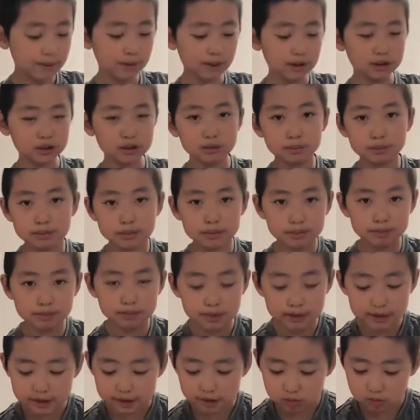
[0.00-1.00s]
to be
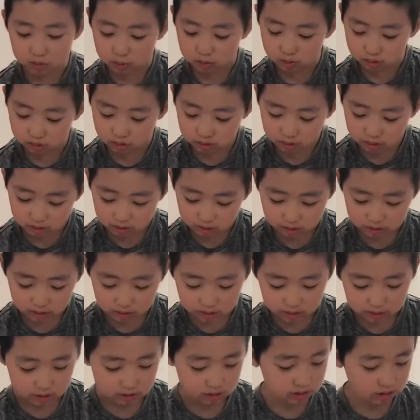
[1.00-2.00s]
cooler, you
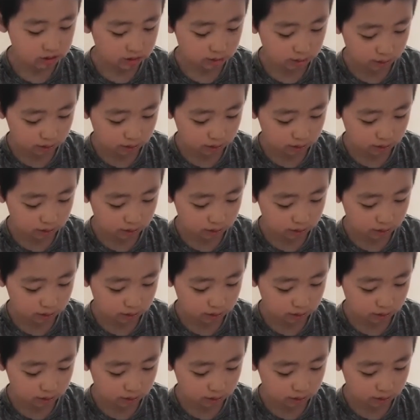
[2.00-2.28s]
could